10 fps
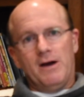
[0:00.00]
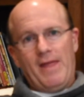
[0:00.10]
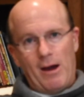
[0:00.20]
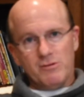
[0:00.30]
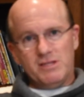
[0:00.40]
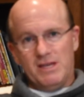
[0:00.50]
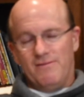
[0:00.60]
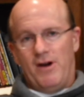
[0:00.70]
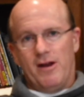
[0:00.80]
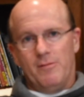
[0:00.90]
That was the
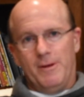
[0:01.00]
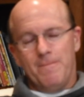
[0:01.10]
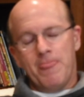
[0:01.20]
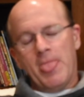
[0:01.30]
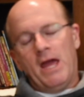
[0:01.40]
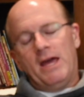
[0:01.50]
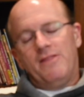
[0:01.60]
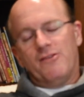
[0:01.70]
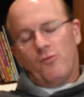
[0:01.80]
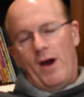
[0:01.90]
environment.
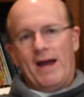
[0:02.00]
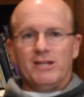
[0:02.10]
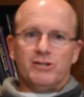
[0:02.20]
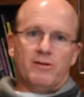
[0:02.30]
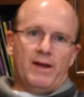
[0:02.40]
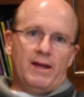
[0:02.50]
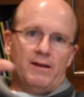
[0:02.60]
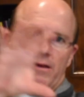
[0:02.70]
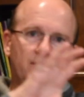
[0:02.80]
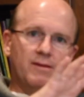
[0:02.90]
This wagon
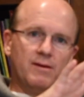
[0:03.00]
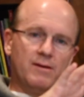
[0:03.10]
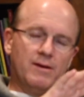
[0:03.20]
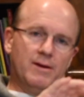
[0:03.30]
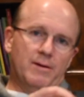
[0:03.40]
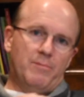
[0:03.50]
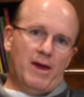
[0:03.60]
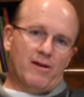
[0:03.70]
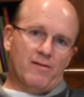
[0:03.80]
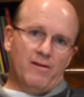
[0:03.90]
train, the
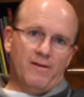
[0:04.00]
Baker